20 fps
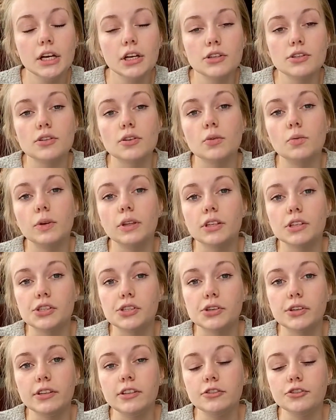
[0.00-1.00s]
So when the
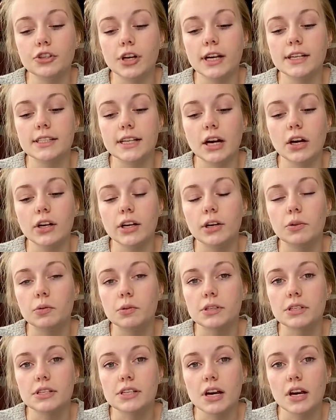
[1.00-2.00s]
soil dries out, it will
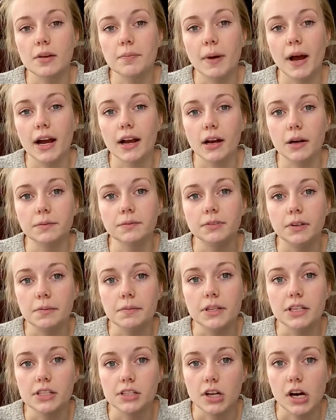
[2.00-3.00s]
suck back up from
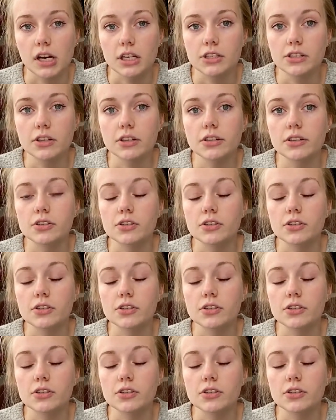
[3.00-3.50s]
the saucer,